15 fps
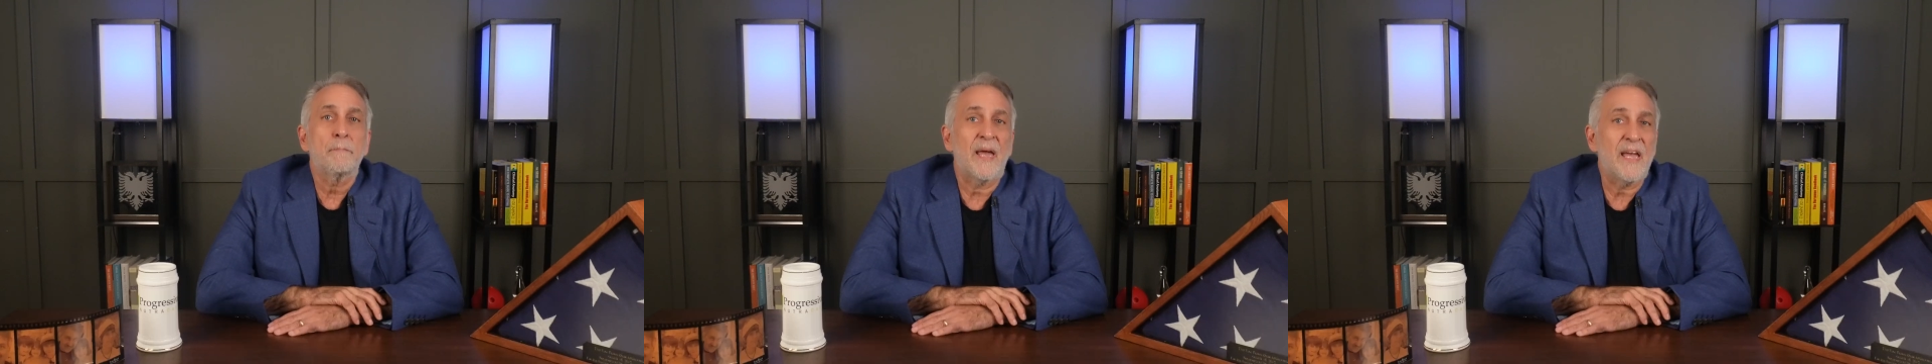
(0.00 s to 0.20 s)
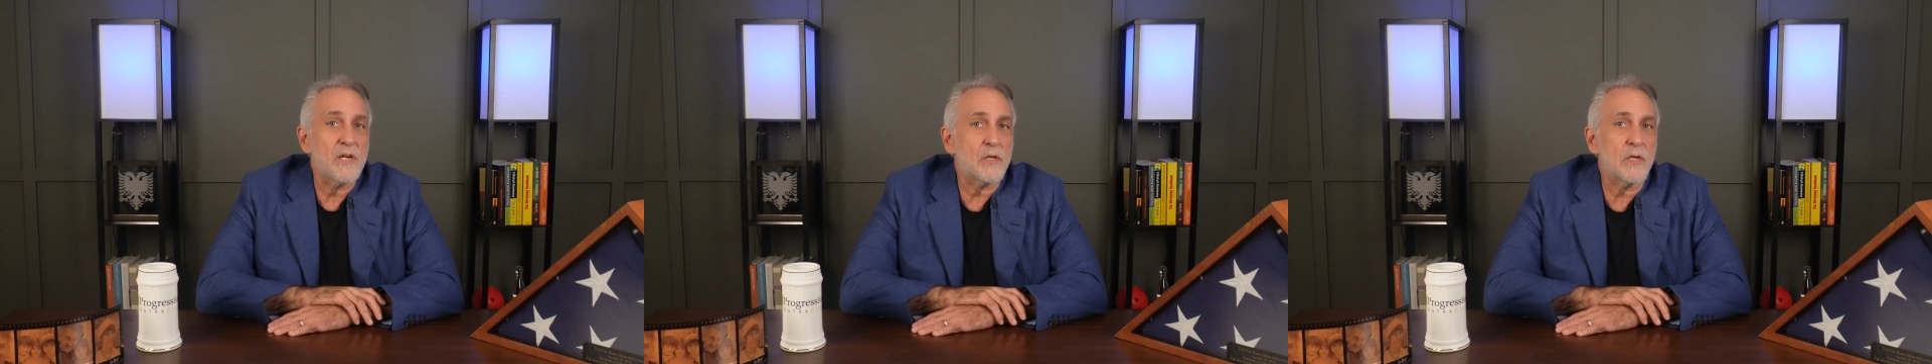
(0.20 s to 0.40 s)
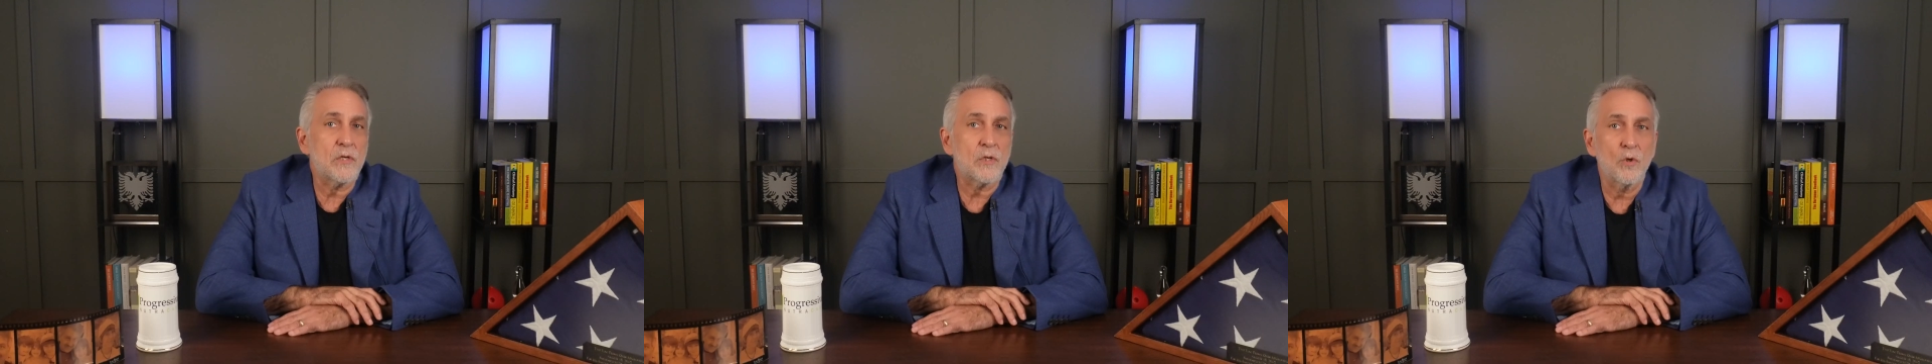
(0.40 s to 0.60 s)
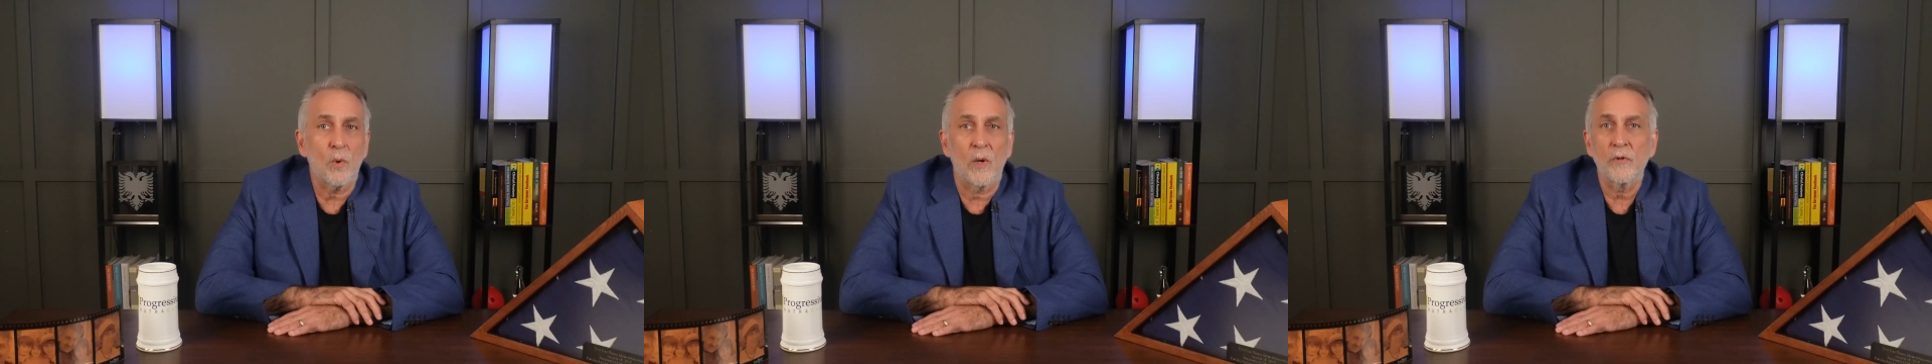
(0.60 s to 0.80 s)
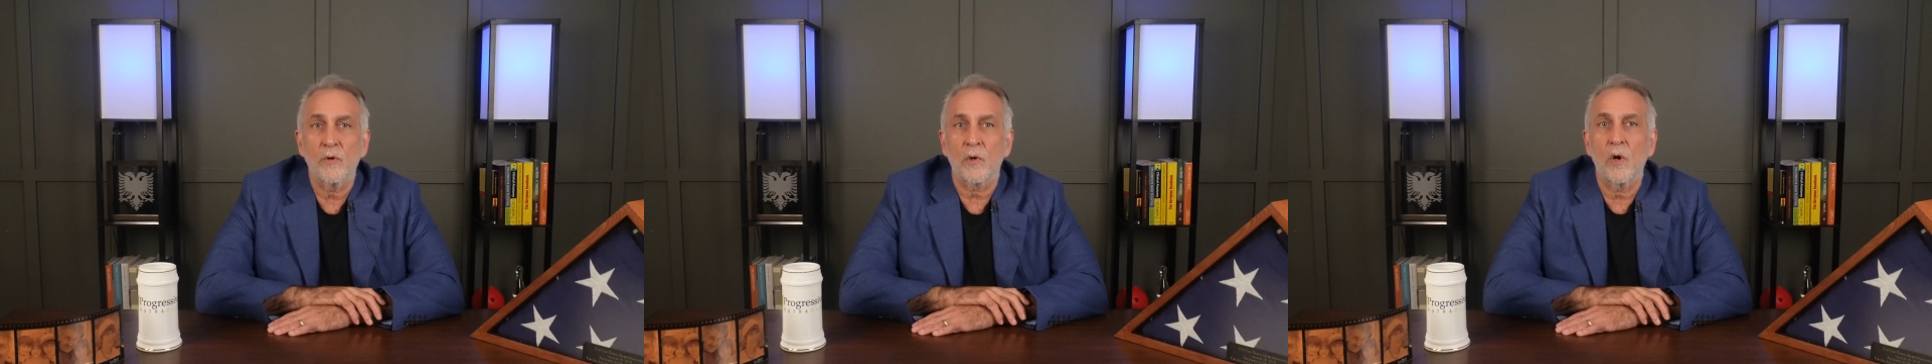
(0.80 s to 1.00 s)
Patients who
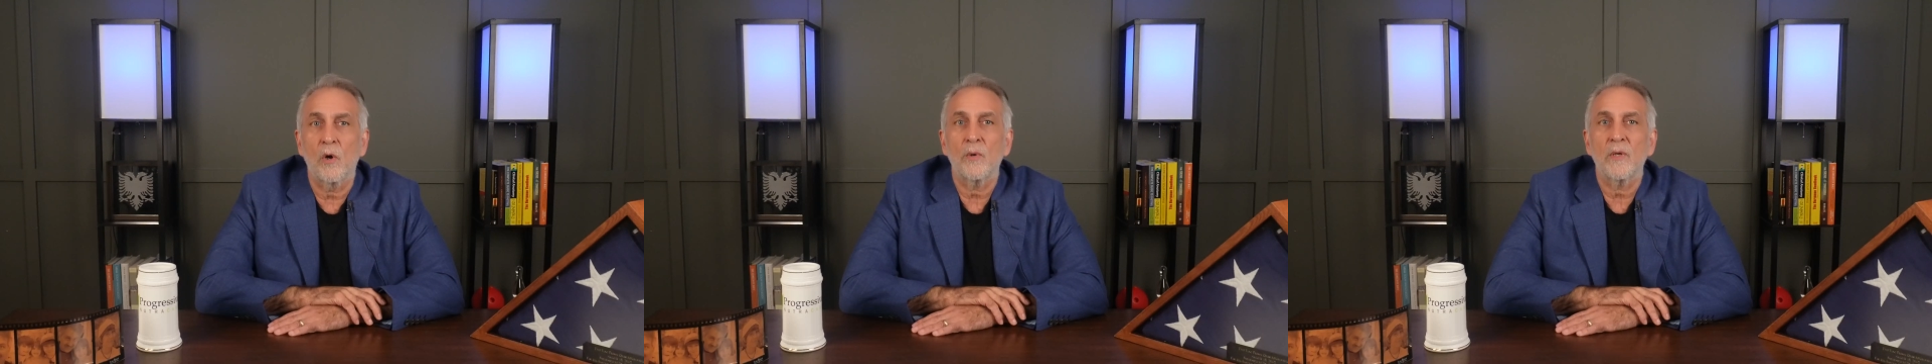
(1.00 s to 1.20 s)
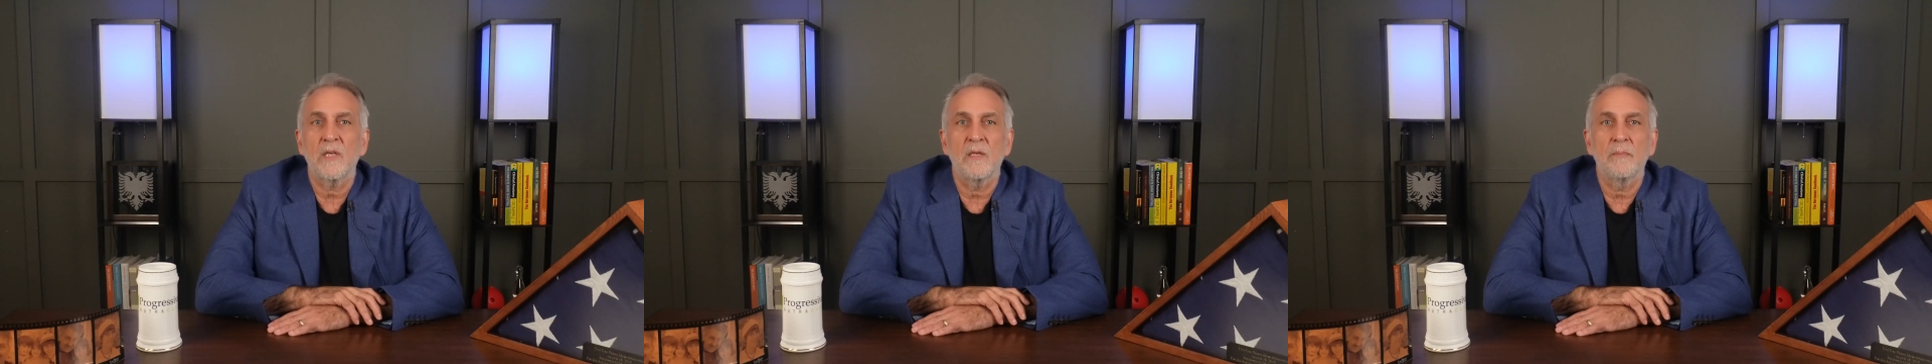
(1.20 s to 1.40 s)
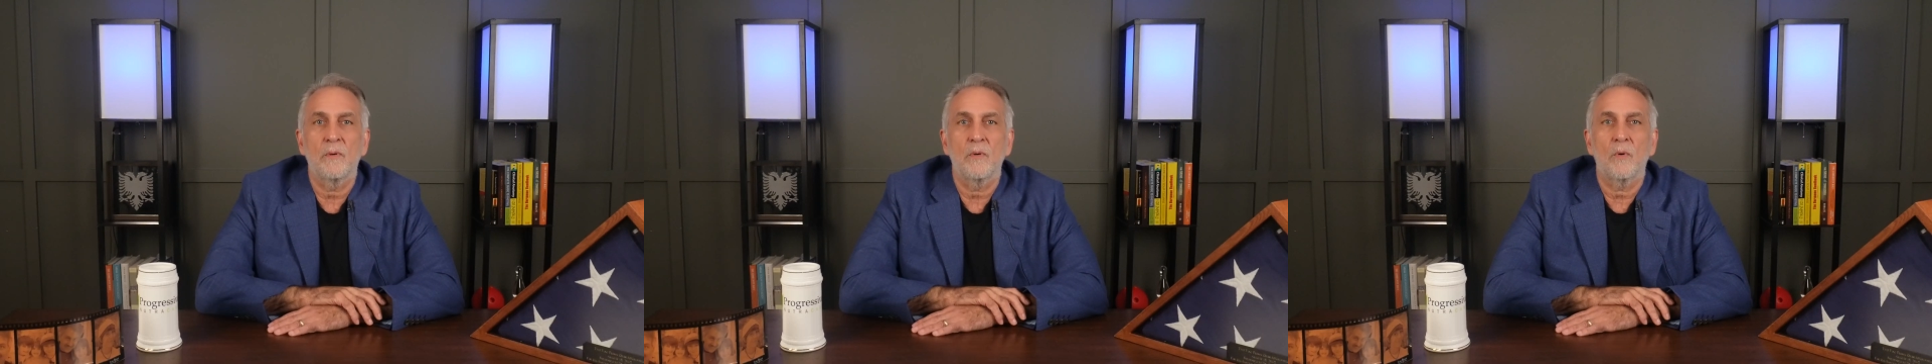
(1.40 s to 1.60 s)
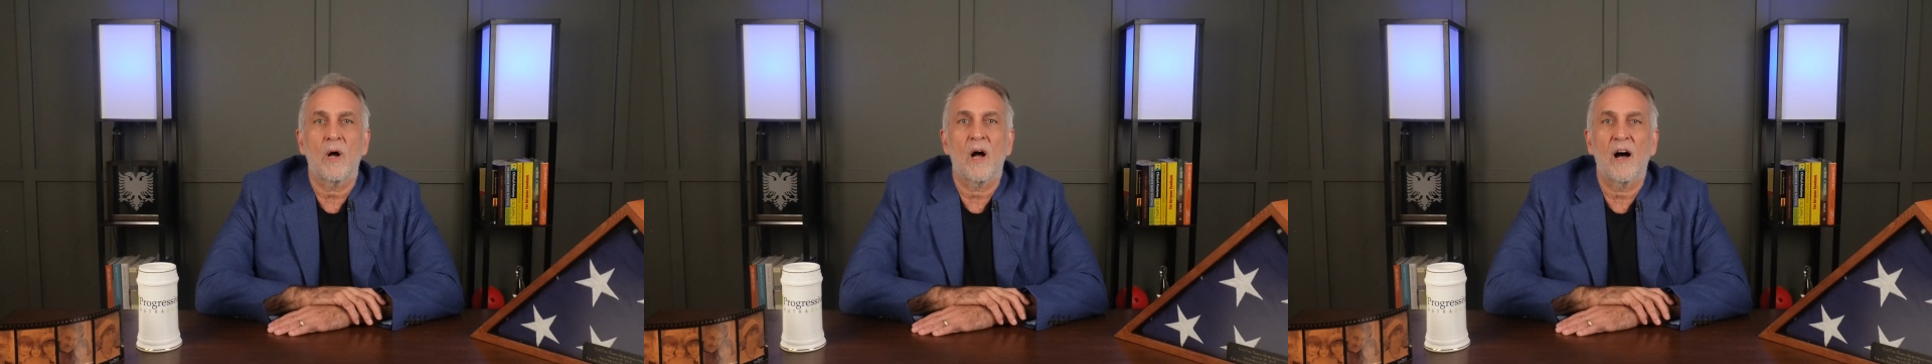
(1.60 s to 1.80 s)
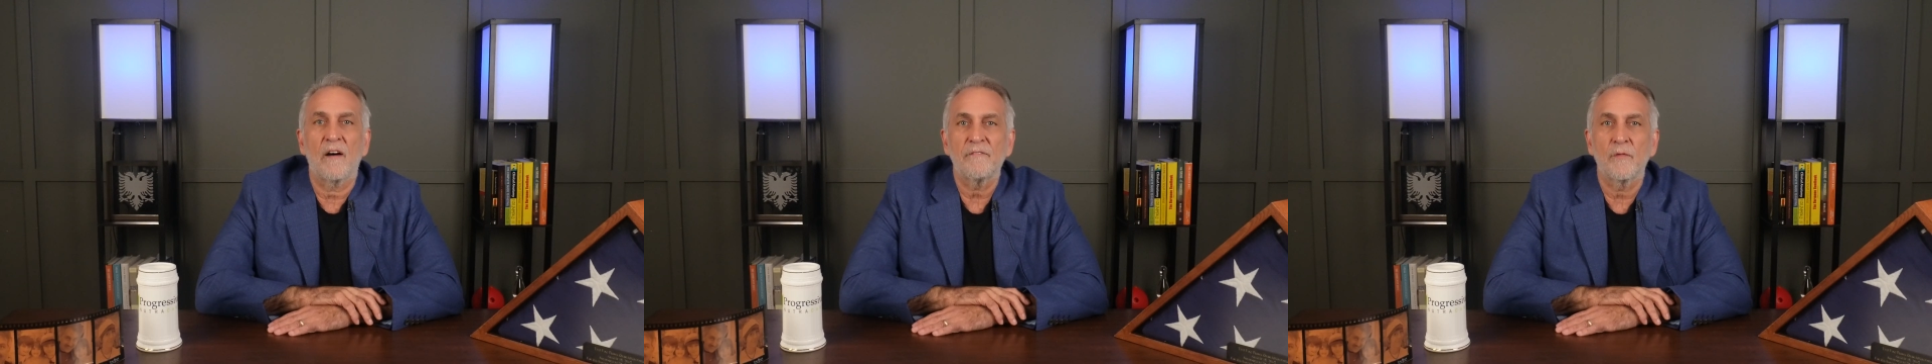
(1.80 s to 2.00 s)
undergo EBOO
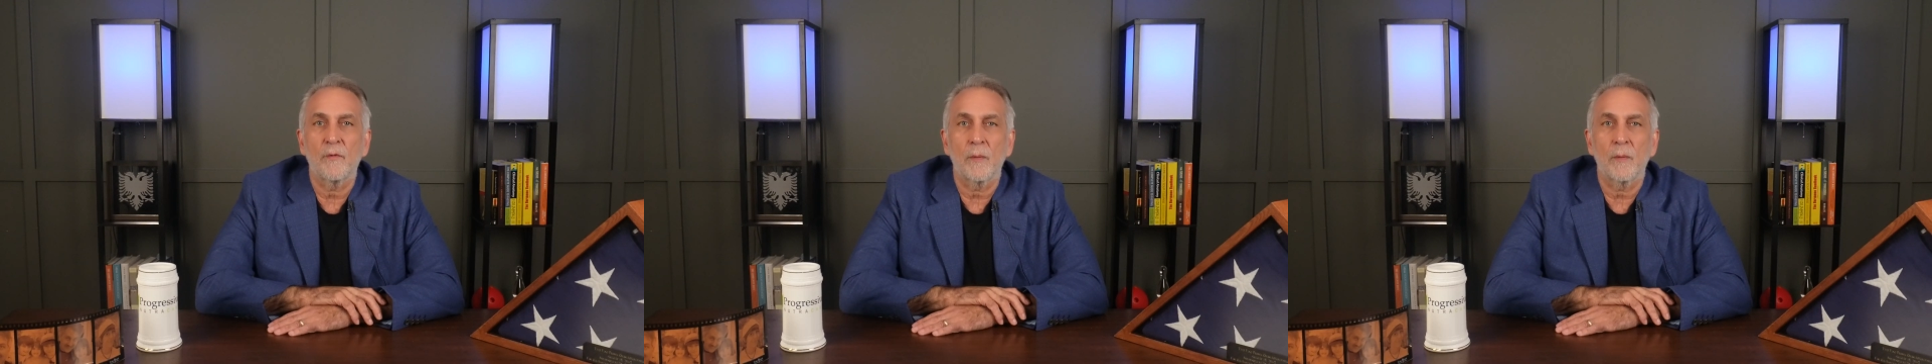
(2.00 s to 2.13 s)
often